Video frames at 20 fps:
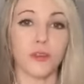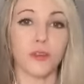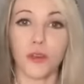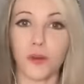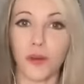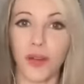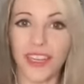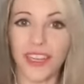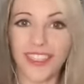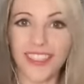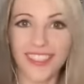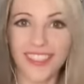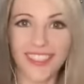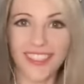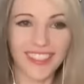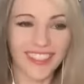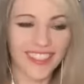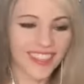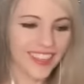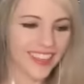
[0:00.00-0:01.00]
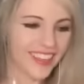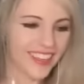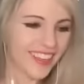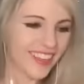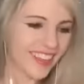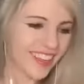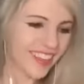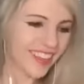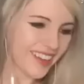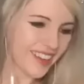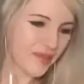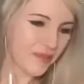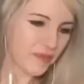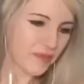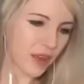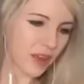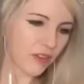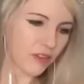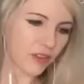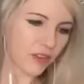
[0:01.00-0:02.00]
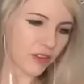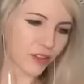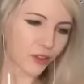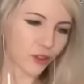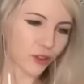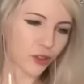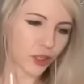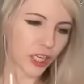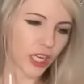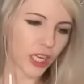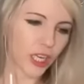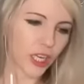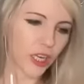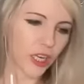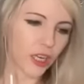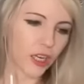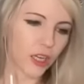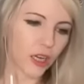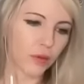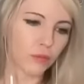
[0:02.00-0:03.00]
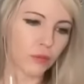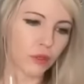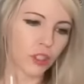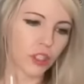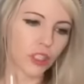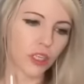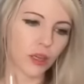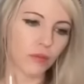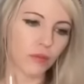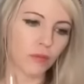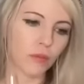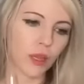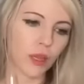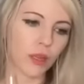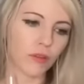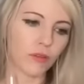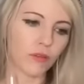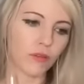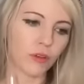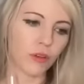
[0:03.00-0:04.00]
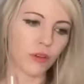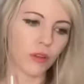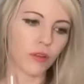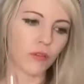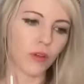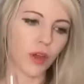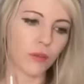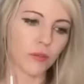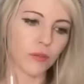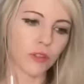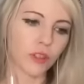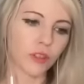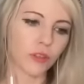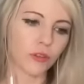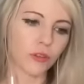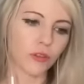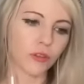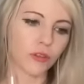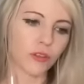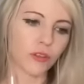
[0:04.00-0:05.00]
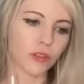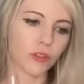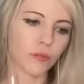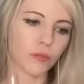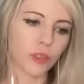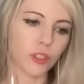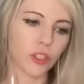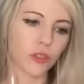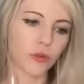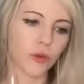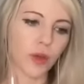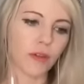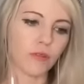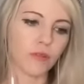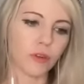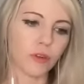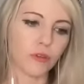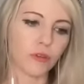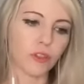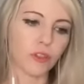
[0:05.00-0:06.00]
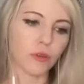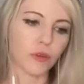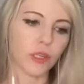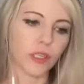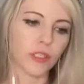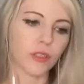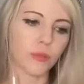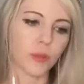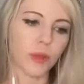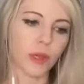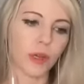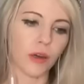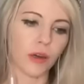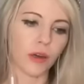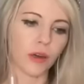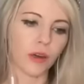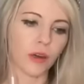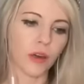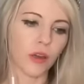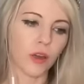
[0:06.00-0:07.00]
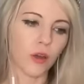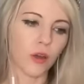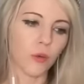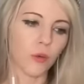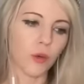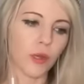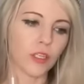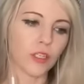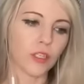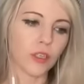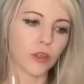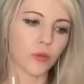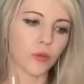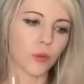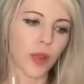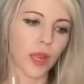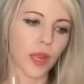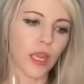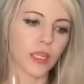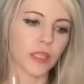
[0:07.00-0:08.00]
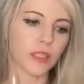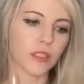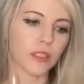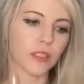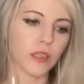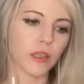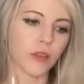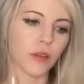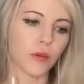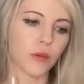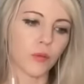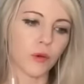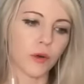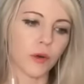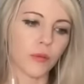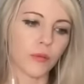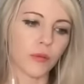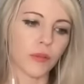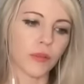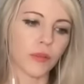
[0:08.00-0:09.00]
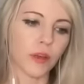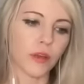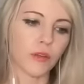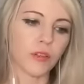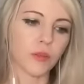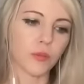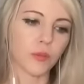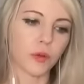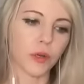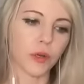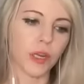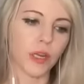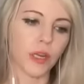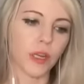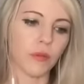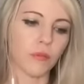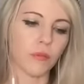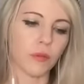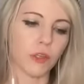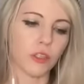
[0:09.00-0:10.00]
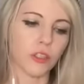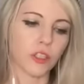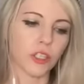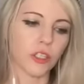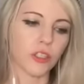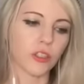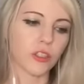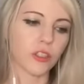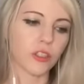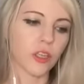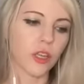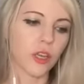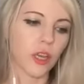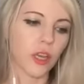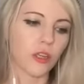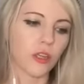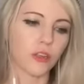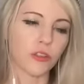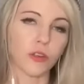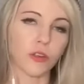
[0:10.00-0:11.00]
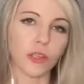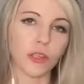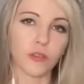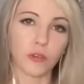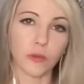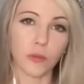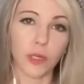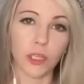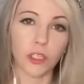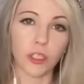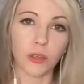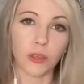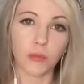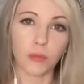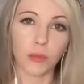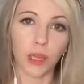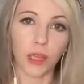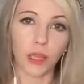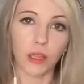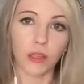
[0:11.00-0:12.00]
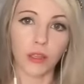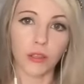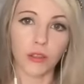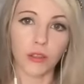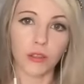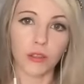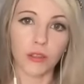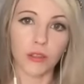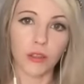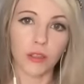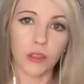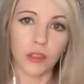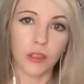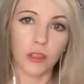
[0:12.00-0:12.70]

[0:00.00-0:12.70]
quest may feel tricky, cumbersome, and full of obstacles, but you have no choice, bear. Winter wanes, the warmth of spring emerges, and your transformation begins.